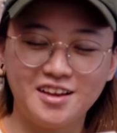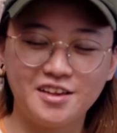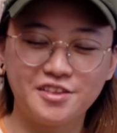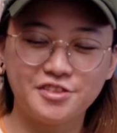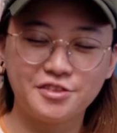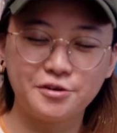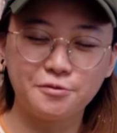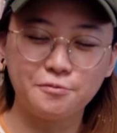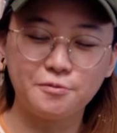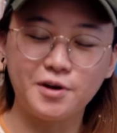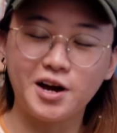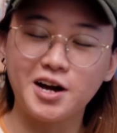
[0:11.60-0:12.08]
the
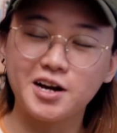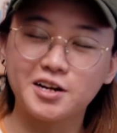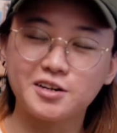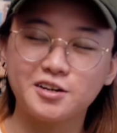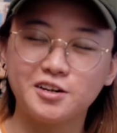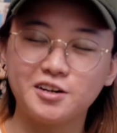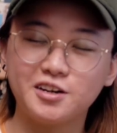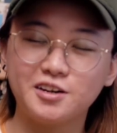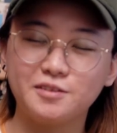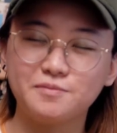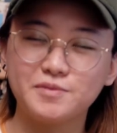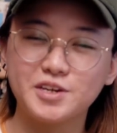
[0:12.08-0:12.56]

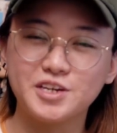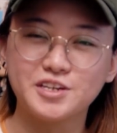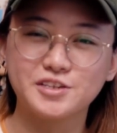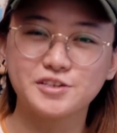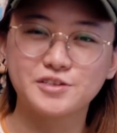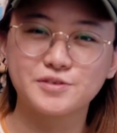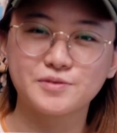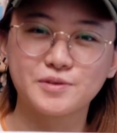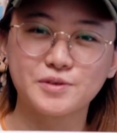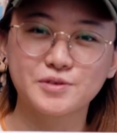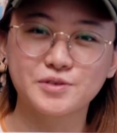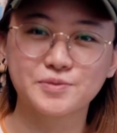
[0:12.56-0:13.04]
Wacom
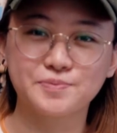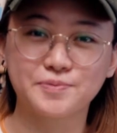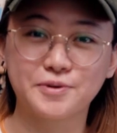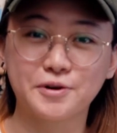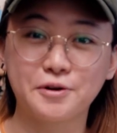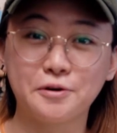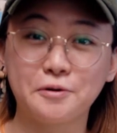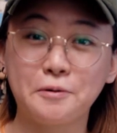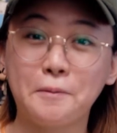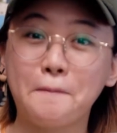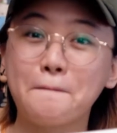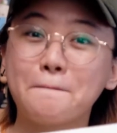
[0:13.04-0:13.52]
Intuos
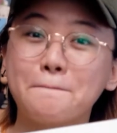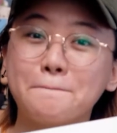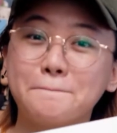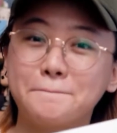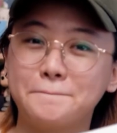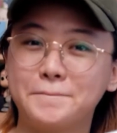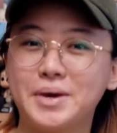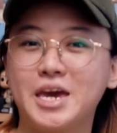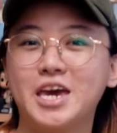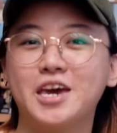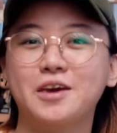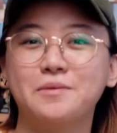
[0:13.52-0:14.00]
Pro
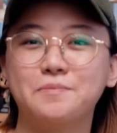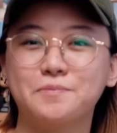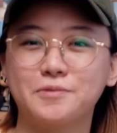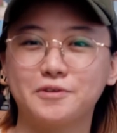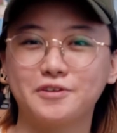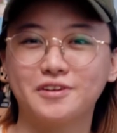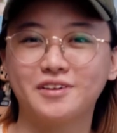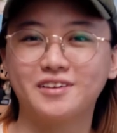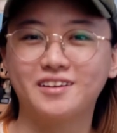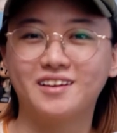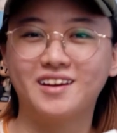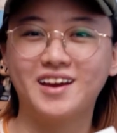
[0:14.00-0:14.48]

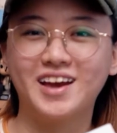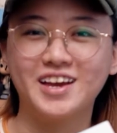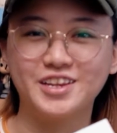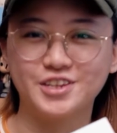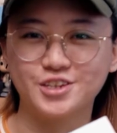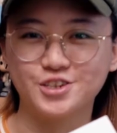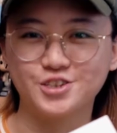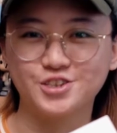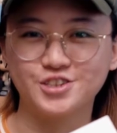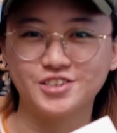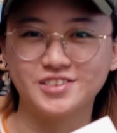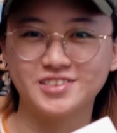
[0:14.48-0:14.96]
Paper
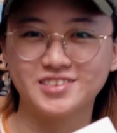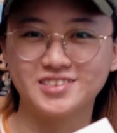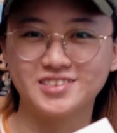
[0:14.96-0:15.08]
Edition.